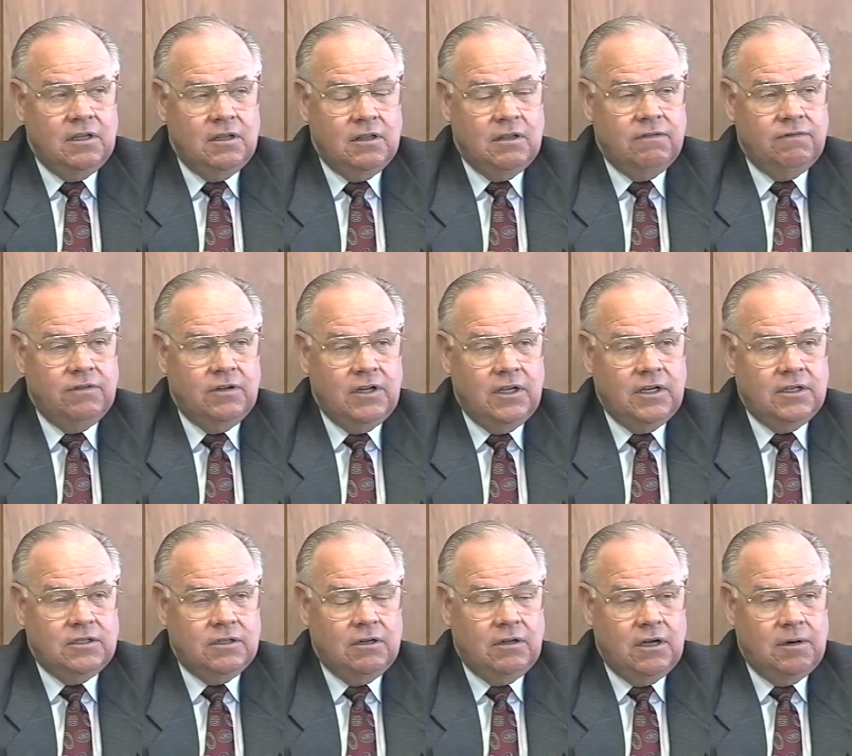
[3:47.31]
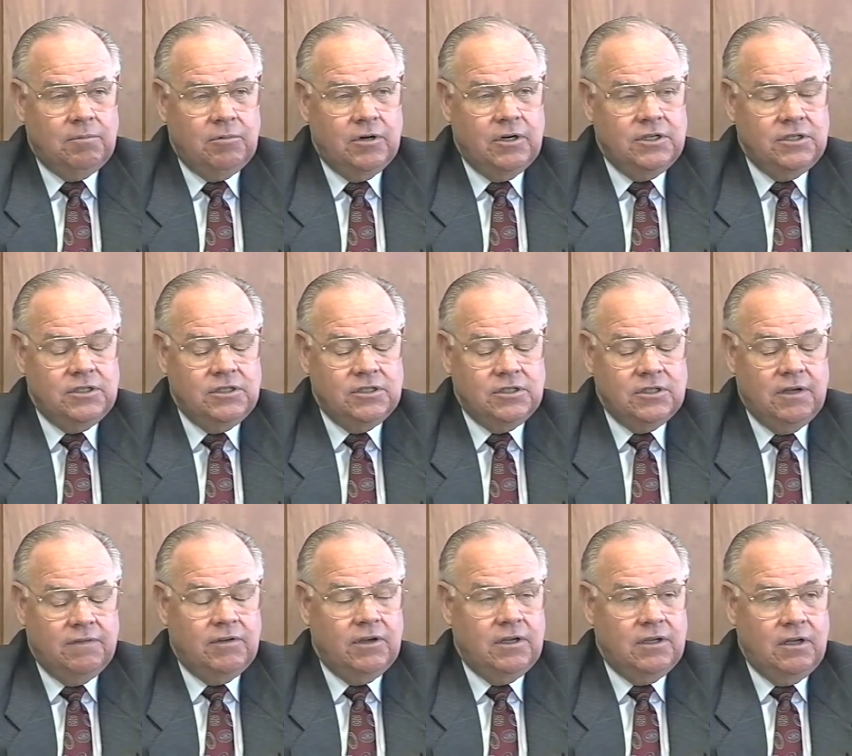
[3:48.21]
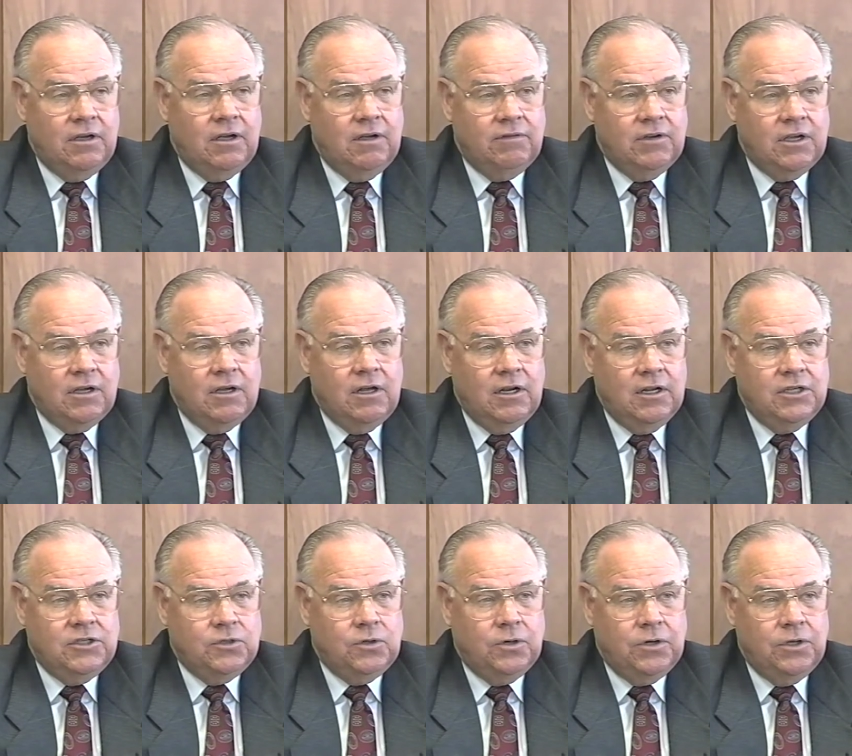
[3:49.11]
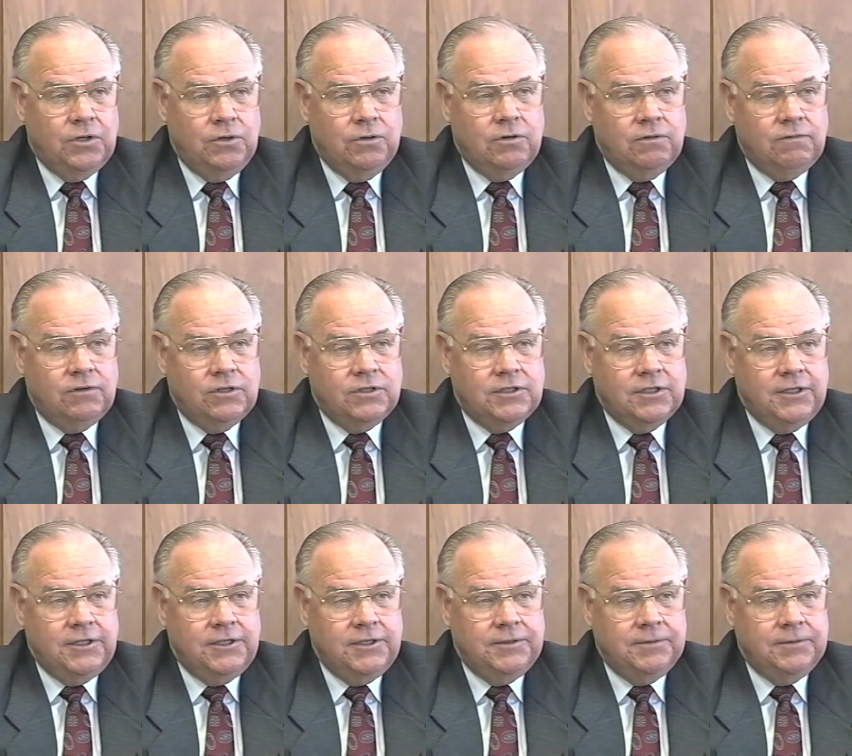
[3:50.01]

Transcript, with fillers: the financial operations of a, of a college or a university.